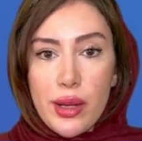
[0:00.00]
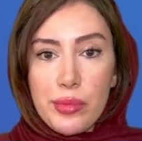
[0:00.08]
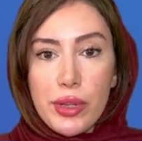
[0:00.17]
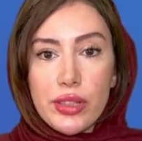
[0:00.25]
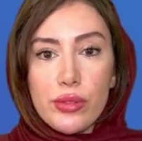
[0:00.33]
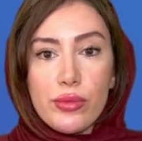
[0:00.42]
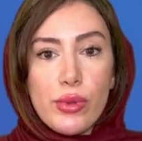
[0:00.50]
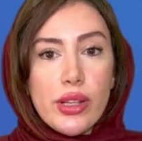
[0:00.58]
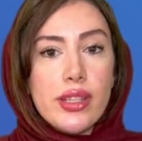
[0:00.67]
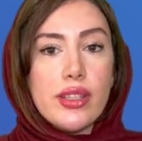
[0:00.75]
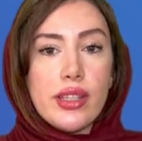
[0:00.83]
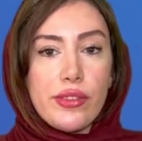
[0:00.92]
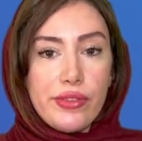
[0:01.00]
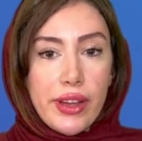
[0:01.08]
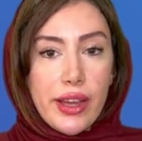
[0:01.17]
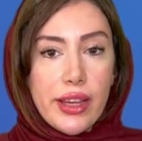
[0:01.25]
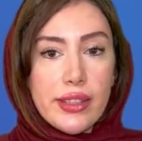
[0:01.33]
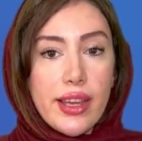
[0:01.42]
But what's the
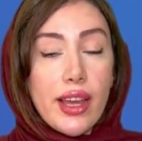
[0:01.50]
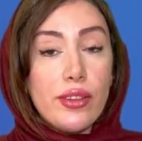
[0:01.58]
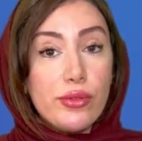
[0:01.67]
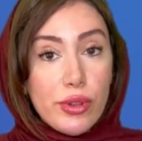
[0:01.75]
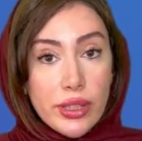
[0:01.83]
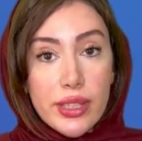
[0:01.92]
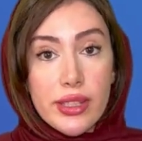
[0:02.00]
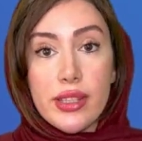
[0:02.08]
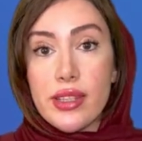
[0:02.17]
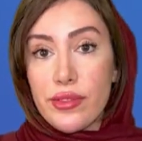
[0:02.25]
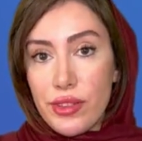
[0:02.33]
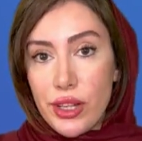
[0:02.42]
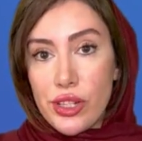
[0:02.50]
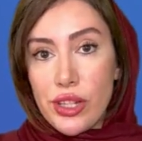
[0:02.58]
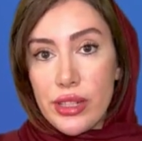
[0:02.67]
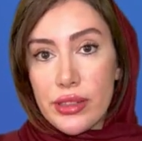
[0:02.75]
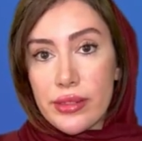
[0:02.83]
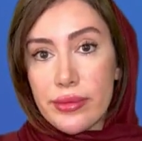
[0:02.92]
fact and what is fiction?